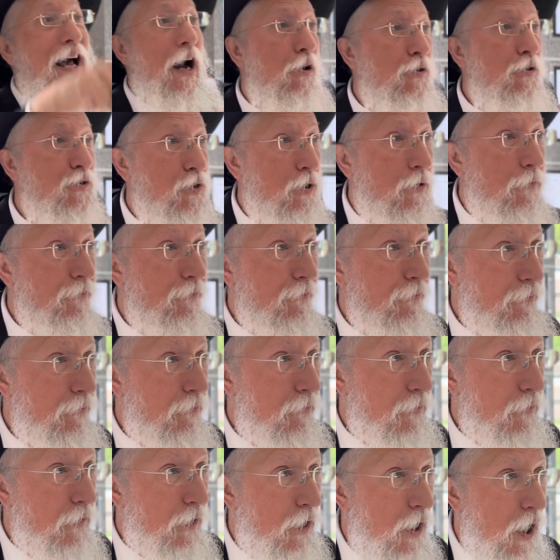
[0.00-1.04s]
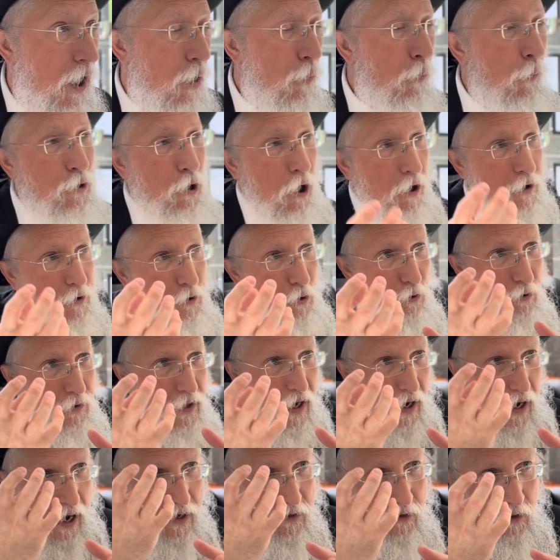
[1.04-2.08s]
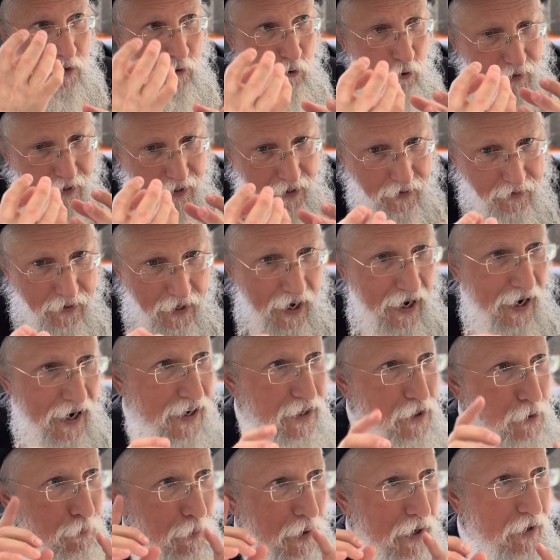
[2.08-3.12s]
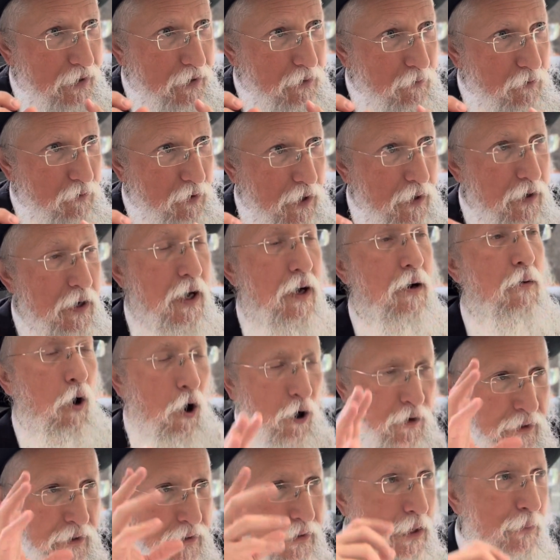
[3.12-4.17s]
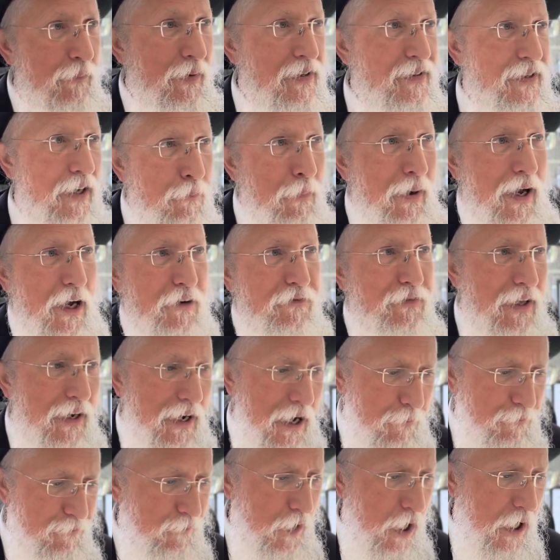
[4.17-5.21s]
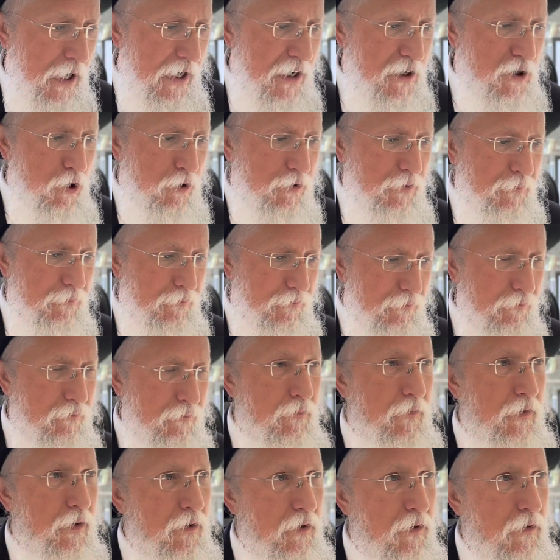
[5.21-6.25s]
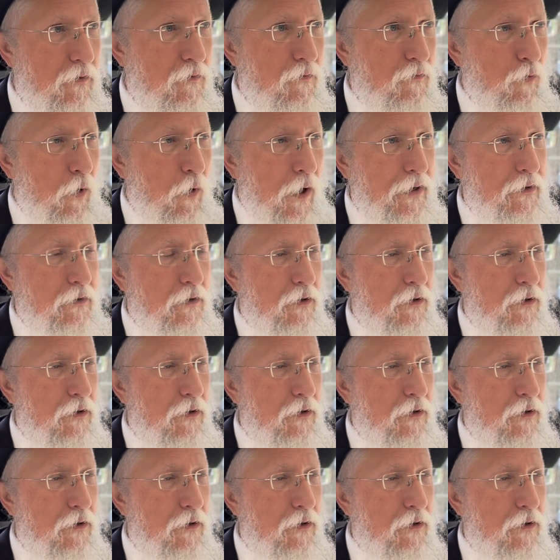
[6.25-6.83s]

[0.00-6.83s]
also. We don't do the looking at the eyes by only the Metzach, only the metzach by Avdala. And is it standing up or